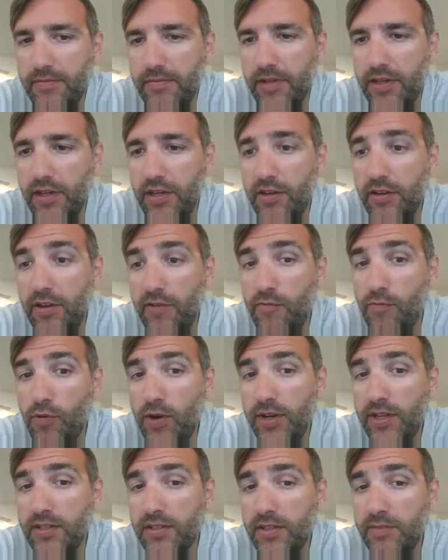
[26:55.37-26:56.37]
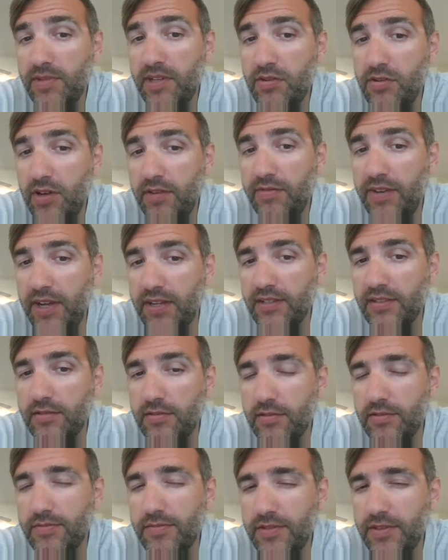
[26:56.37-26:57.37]
And then you have one that's going to be
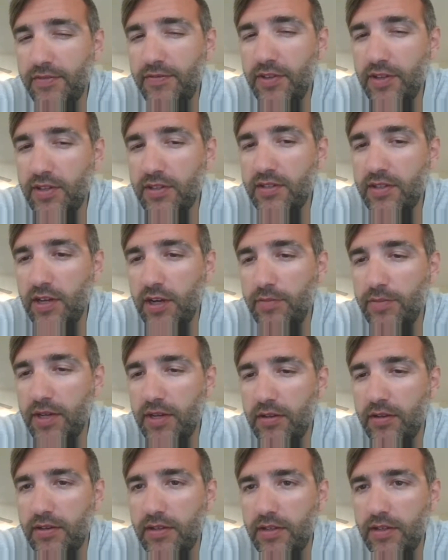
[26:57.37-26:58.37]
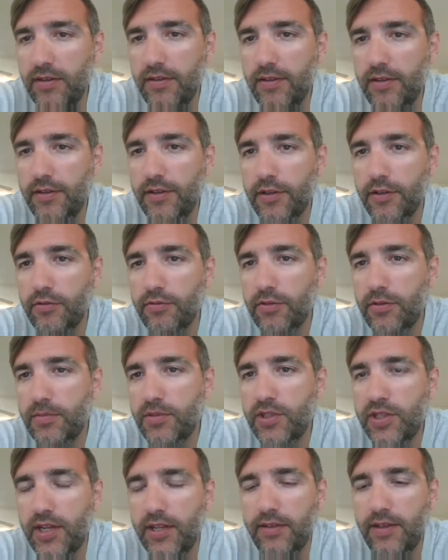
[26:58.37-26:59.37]
non-vascular. So if you could tell me on the
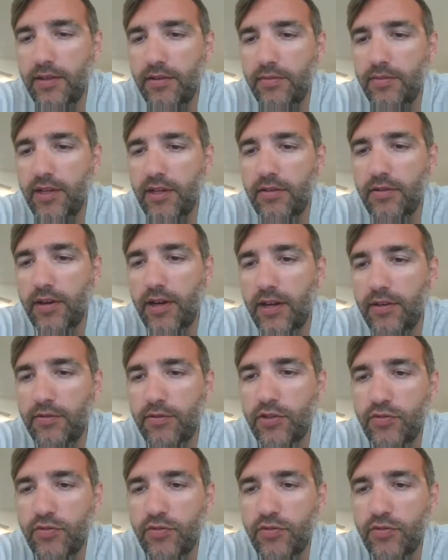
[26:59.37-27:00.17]
group chat, that would be great.